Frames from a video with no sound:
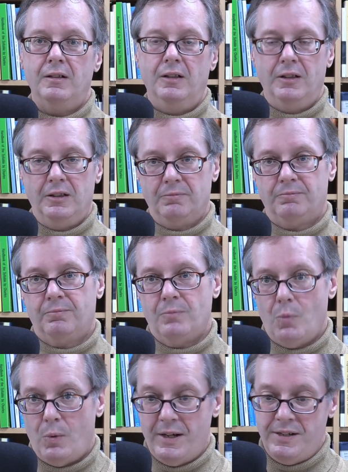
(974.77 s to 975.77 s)

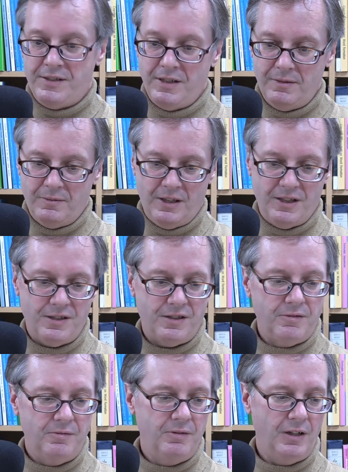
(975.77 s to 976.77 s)
Why is it?
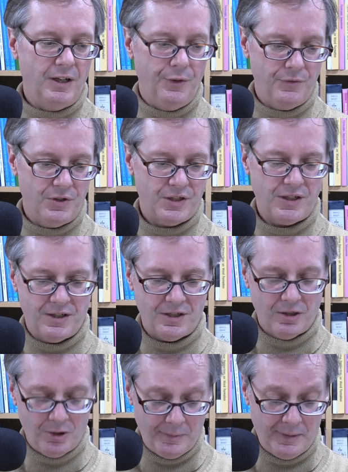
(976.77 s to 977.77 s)
That's kind of discussed a
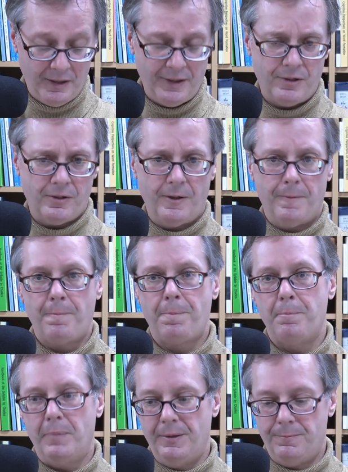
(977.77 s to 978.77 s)
little bit later on.
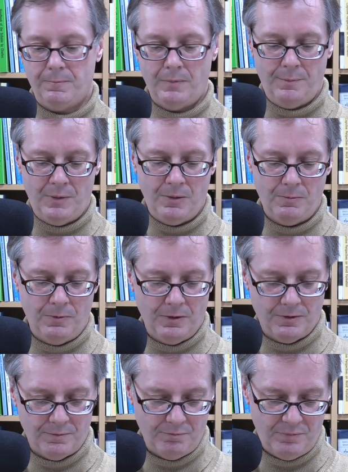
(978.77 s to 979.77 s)
But women
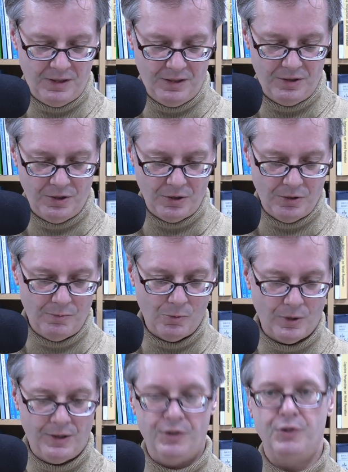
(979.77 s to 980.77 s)
will tend to go
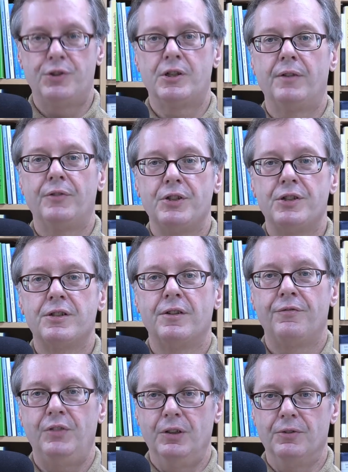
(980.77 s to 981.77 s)
more into service
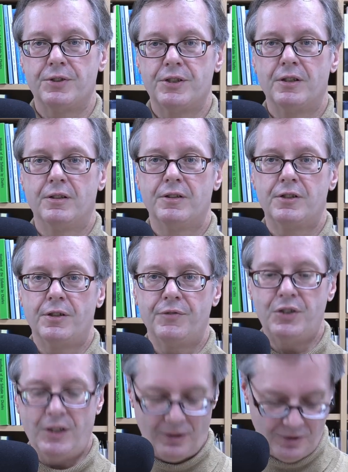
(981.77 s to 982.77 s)
fields, service
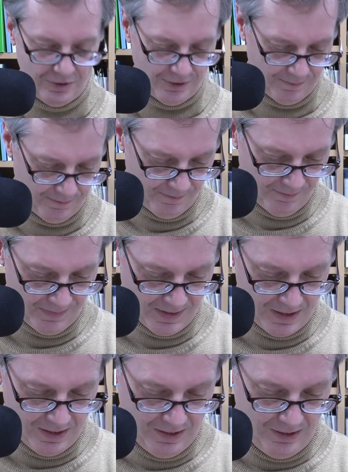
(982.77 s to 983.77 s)
sectors,
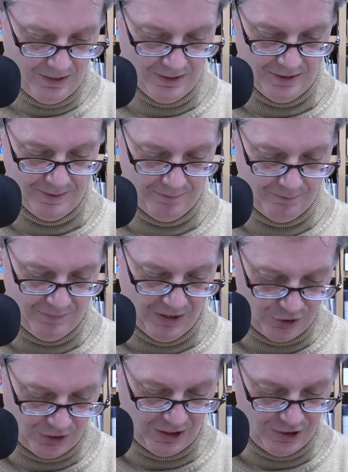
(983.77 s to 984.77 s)

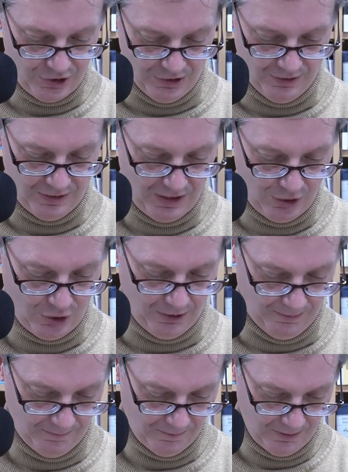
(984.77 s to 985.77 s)
education,
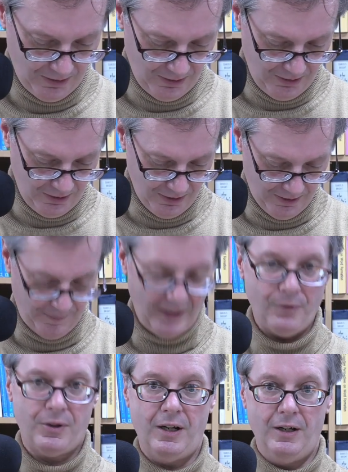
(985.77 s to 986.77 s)
teaching,
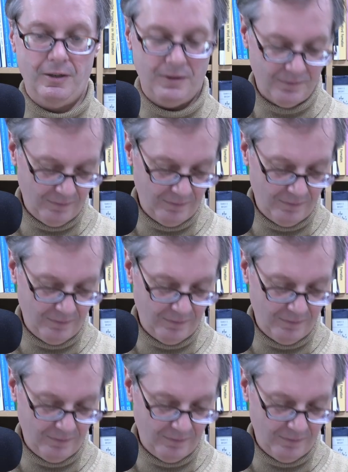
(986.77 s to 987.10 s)
healthcare,